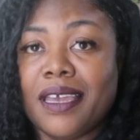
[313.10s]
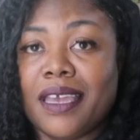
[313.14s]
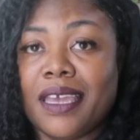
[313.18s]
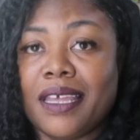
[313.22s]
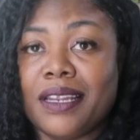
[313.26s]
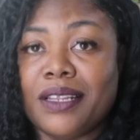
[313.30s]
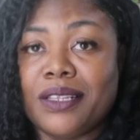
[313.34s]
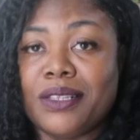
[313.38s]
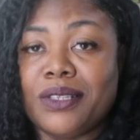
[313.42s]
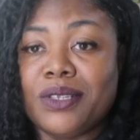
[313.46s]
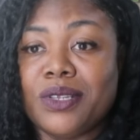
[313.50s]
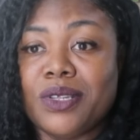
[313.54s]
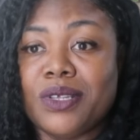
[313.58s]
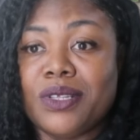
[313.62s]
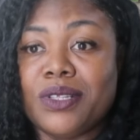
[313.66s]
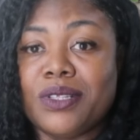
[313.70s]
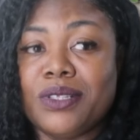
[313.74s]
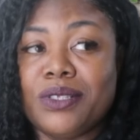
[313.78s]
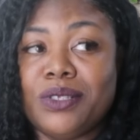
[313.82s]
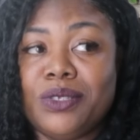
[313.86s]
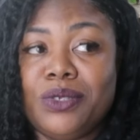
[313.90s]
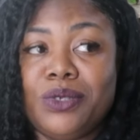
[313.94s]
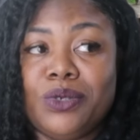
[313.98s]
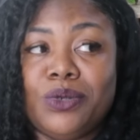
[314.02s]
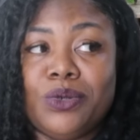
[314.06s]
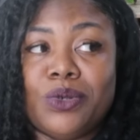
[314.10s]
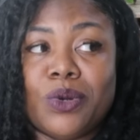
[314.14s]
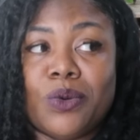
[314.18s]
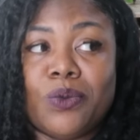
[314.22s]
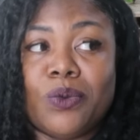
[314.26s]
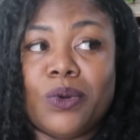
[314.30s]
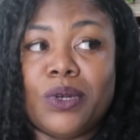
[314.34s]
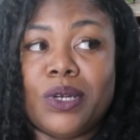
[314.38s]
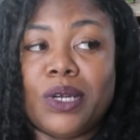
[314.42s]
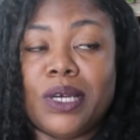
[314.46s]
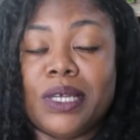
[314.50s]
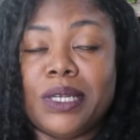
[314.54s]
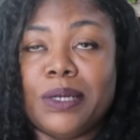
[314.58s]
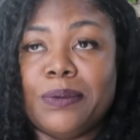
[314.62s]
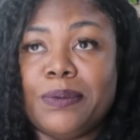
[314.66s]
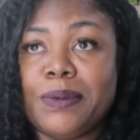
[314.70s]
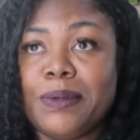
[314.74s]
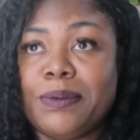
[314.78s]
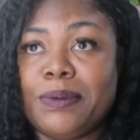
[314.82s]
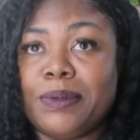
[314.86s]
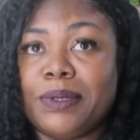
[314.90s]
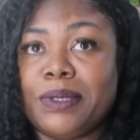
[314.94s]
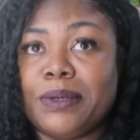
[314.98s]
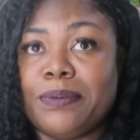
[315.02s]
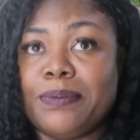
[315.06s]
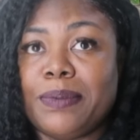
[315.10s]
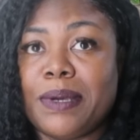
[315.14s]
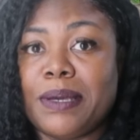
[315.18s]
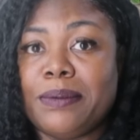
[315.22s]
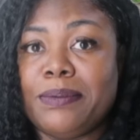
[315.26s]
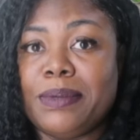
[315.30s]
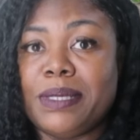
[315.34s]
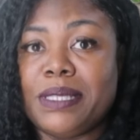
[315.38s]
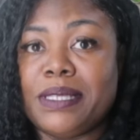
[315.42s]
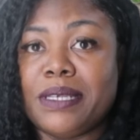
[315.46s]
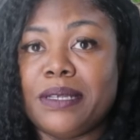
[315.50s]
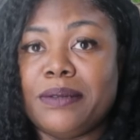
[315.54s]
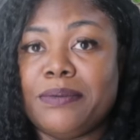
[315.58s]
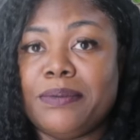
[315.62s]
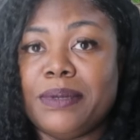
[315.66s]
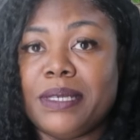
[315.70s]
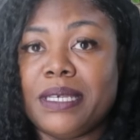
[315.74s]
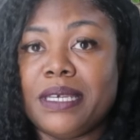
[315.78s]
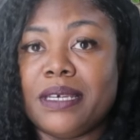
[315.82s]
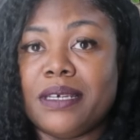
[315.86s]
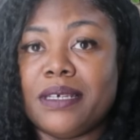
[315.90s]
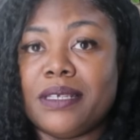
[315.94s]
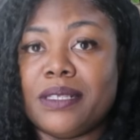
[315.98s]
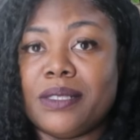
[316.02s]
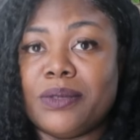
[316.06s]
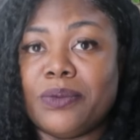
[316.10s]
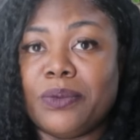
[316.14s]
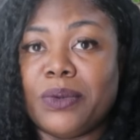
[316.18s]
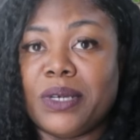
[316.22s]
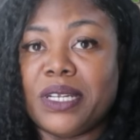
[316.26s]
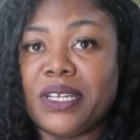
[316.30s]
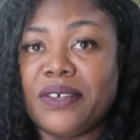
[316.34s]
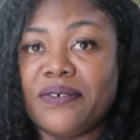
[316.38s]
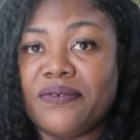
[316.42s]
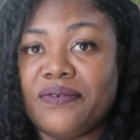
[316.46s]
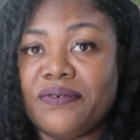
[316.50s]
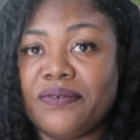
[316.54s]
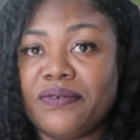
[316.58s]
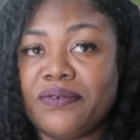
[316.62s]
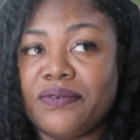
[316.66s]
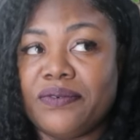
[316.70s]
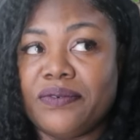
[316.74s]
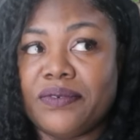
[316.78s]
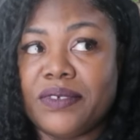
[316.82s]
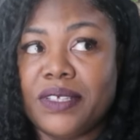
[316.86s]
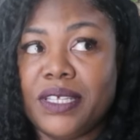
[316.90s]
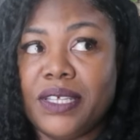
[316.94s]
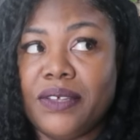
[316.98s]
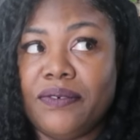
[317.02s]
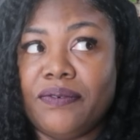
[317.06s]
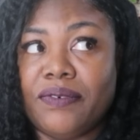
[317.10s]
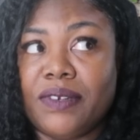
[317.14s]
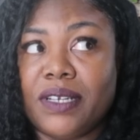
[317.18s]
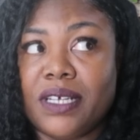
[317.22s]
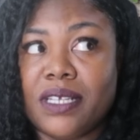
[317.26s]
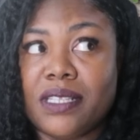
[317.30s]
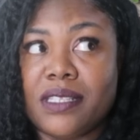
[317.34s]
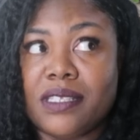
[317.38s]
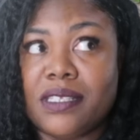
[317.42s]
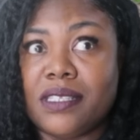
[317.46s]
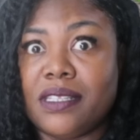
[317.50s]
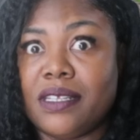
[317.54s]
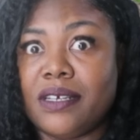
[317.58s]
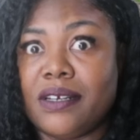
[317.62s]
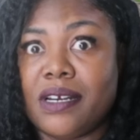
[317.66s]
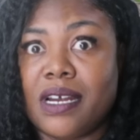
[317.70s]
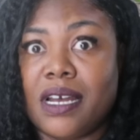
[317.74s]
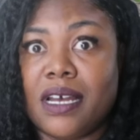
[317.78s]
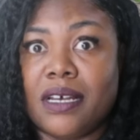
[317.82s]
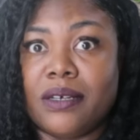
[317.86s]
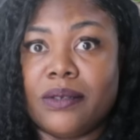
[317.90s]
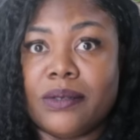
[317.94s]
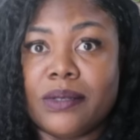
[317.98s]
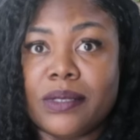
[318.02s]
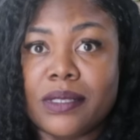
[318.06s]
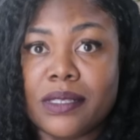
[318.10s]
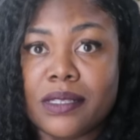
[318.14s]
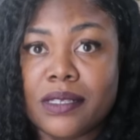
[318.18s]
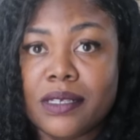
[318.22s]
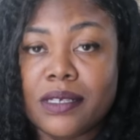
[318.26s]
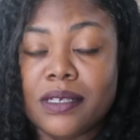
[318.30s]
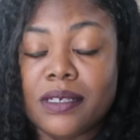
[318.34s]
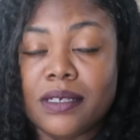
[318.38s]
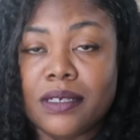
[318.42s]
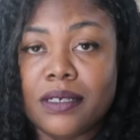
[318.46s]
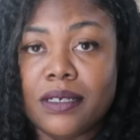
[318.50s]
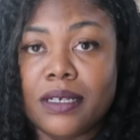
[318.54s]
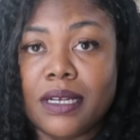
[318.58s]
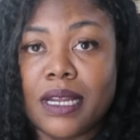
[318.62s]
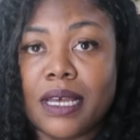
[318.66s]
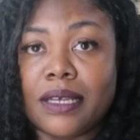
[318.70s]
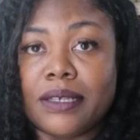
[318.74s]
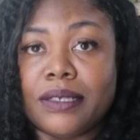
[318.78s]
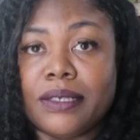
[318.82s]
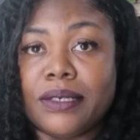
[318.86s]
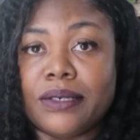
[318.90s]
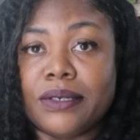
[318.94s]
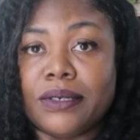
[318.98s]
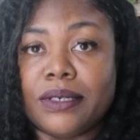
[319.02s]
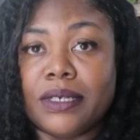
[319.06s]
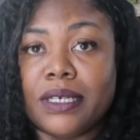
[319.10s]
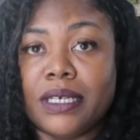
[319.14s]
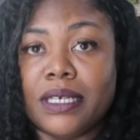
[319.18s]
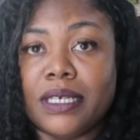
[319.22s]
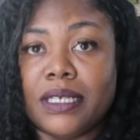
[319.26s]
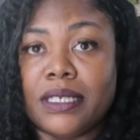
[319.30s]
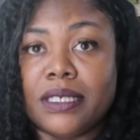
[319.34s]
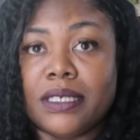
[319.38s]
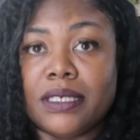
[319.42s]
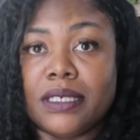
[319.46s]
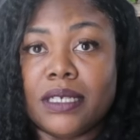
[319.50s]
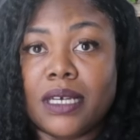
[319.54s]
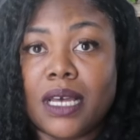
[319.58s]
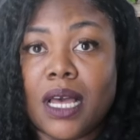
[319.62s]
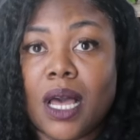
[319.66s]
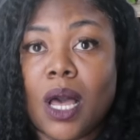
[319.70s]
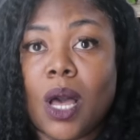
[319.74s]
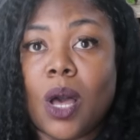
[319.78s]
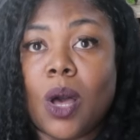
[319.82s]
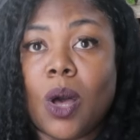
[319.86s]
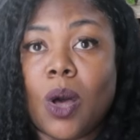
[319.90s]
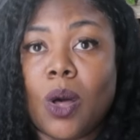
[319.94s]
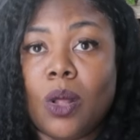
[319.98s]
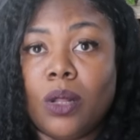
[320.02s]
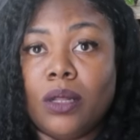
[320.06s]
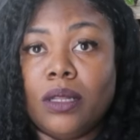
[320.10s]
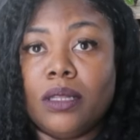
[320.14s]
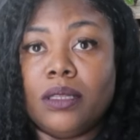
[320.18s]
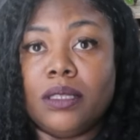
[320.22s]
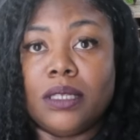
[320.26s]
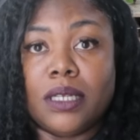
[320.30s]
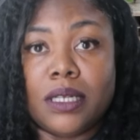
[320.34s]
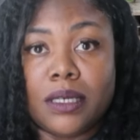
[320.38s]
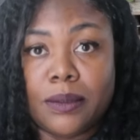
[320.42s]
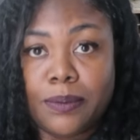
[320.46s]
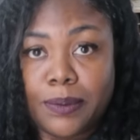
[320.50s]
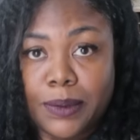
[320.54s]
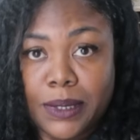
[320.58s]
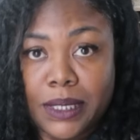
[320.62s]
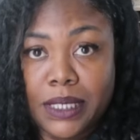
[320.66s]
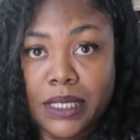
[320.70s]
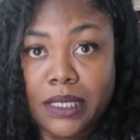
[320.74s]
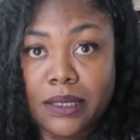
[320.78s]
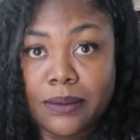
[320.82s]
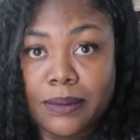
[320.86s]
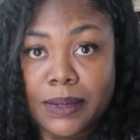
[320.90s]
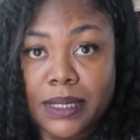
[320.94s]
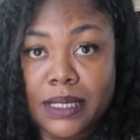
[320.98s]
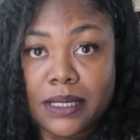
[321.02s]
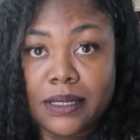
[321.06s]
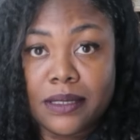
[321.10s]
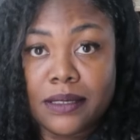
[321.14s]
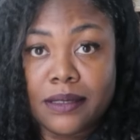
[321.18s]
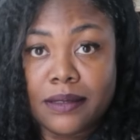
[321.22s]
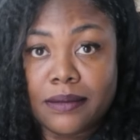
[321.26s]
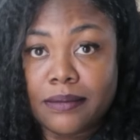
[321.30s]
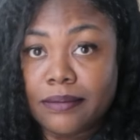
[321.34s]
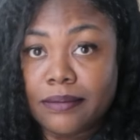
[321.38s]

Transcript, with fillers: And you don't want other people to babysit because what if he floods their house? Now you're in a whole another predicament.